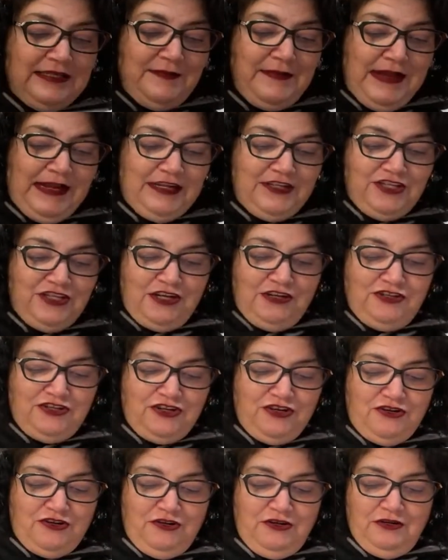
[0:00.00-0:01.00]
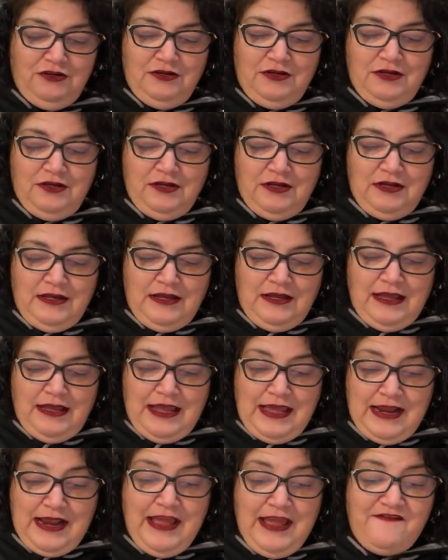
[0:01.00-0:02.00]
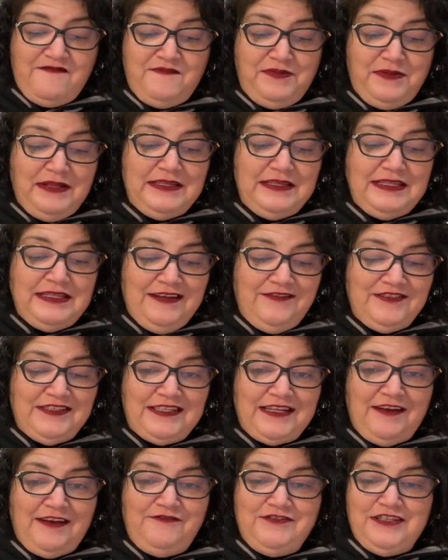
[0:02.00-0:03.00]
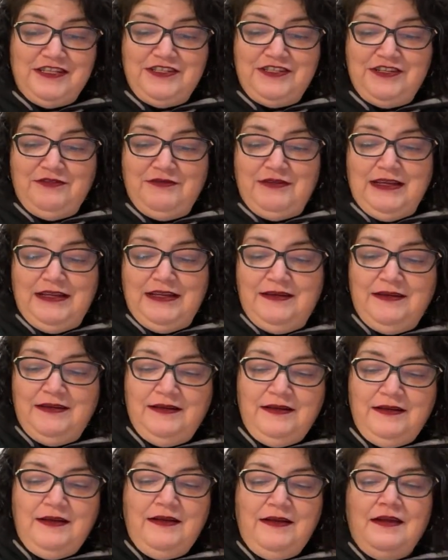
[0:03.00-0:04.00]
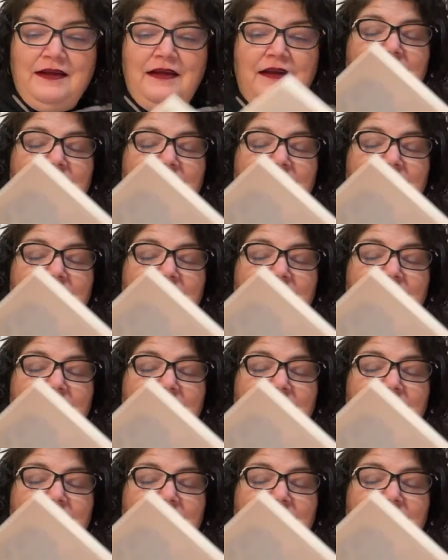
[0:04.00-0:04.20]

to make a junk journal, and I have plenty of stuff to do it. it